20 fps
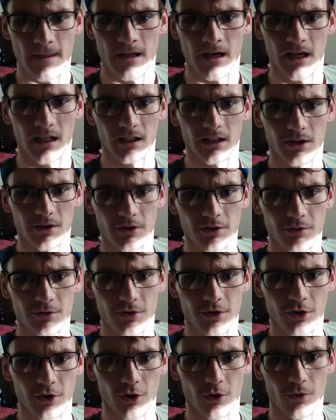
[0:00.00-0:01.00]
Hello
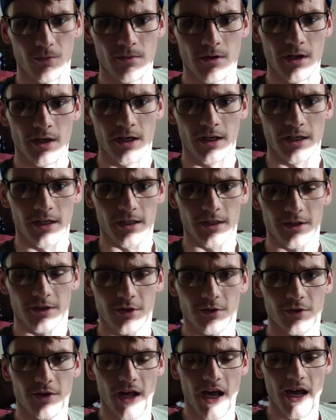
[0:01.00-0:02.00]
YouTube.
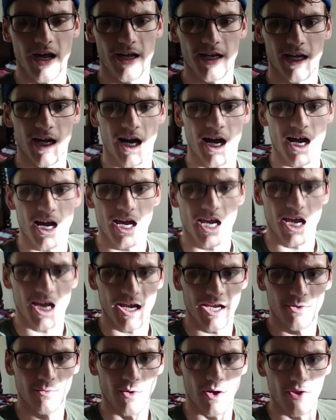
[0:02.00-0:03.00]
Today
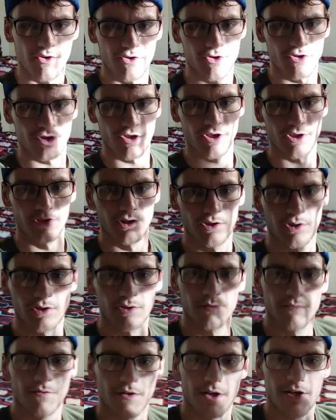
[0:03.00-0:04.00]
I weather seal
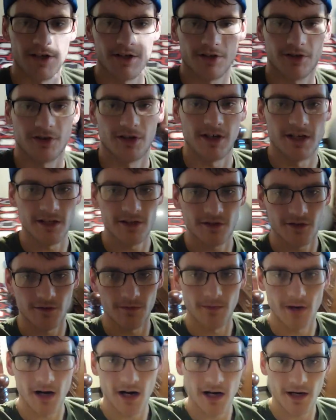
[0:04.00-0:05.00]
various things
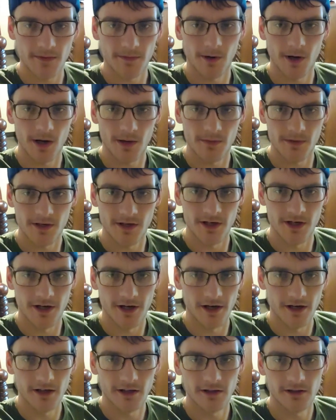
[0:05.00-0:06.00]
in my apartment
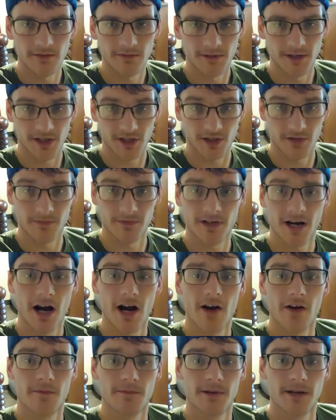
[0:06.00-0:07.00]
here because I'm
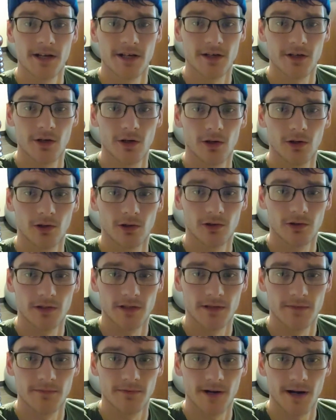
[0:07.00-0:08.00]
tired of being cold
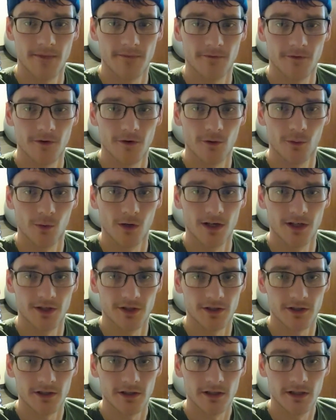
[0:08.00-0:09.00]
and prep for the
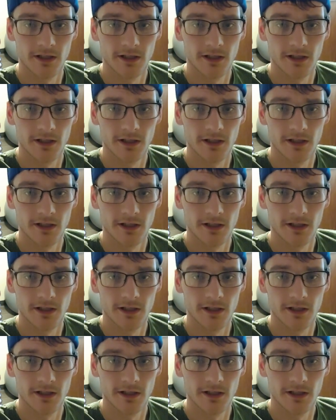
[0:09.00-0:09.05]
winter.